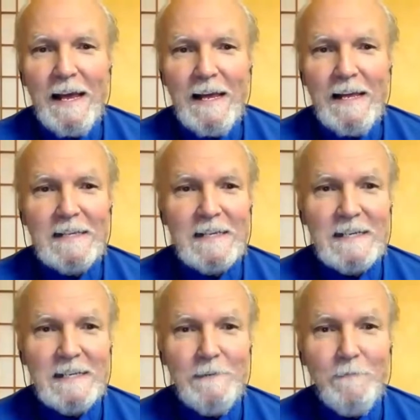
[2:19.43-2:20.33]

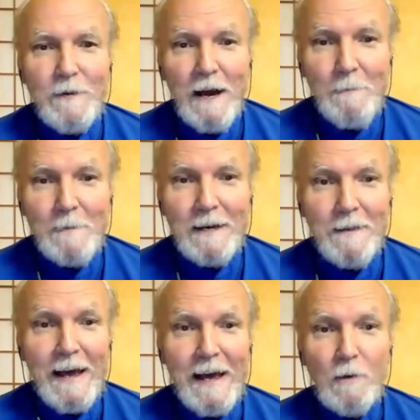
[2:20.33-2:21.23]
it's a phenomena
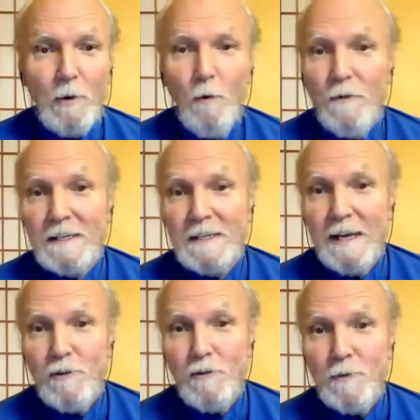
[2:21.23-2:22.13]
that over the
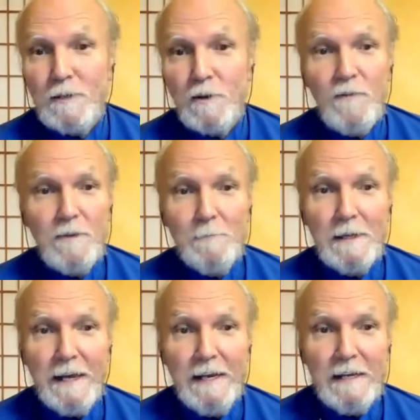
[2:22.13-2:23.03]
centuries, over the
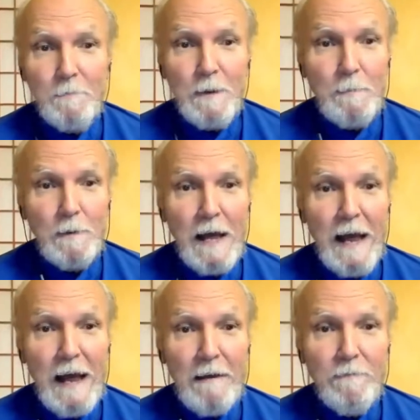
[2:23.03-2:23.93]
millennia, people
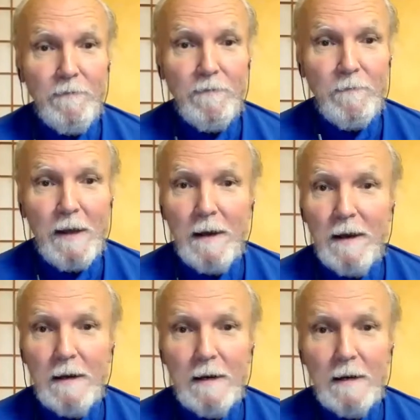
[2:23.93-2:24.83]
have
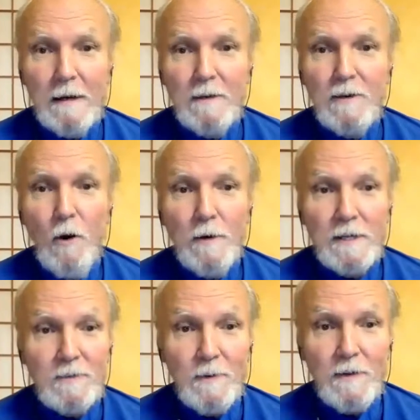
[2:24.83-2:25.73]

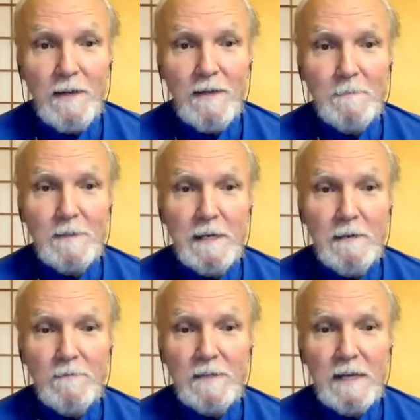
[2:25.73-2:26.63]
noticed within
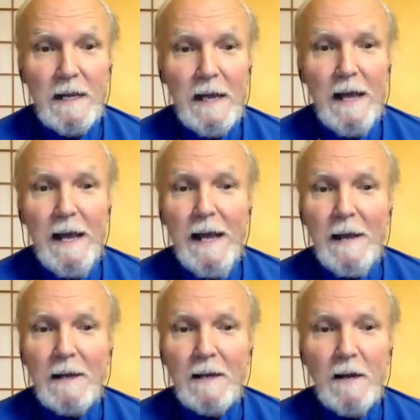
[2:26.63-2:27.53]
themselves, and
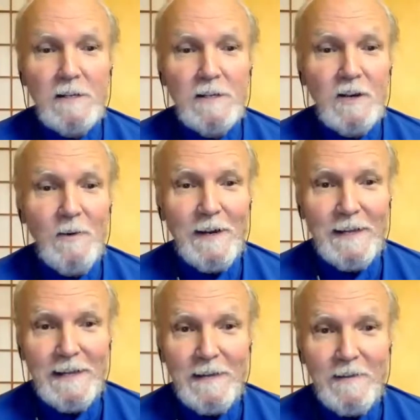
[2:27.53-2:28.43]

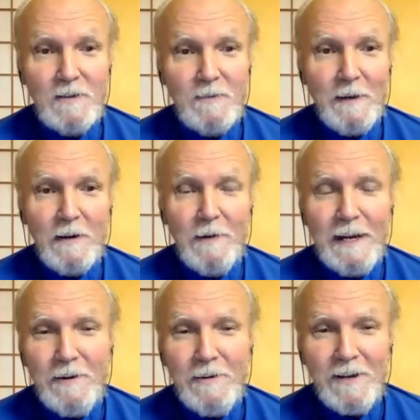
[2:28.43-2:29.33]
consequently, there's been a great
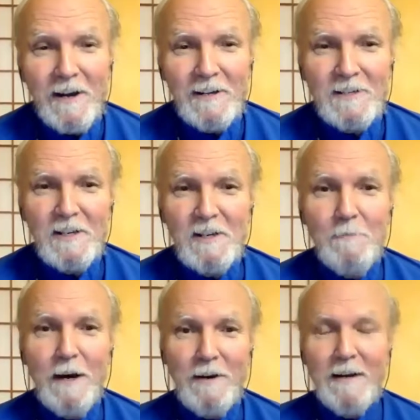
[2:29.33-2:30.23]
curiosity
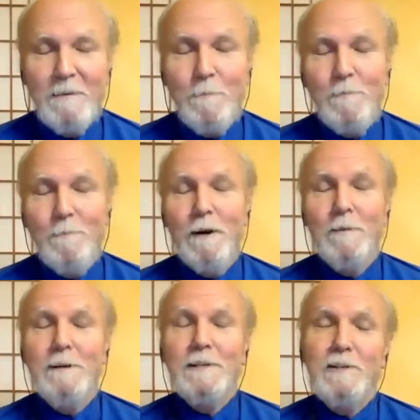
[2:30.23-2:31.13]
about it. And
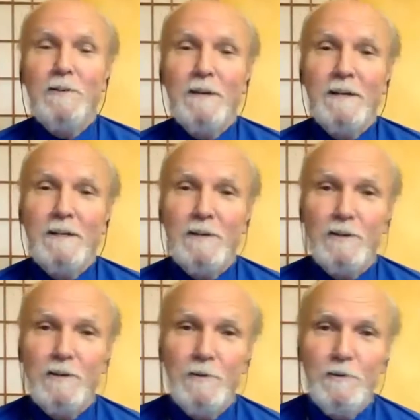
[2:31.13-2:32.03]
Paramhansa Yogananda
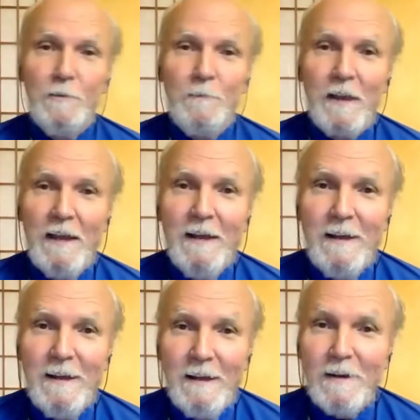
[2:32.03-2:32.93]
too
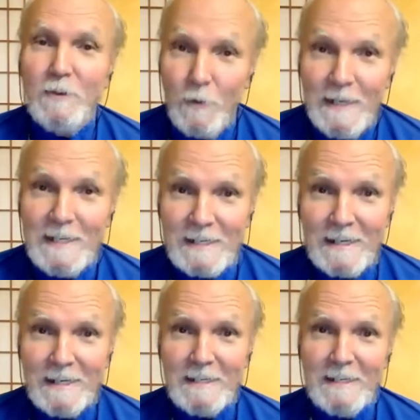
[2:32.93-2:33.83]
addressed
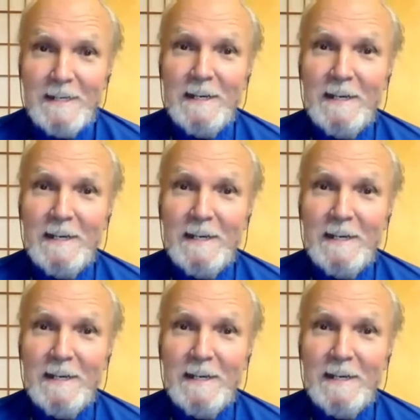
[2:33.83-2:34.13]
these in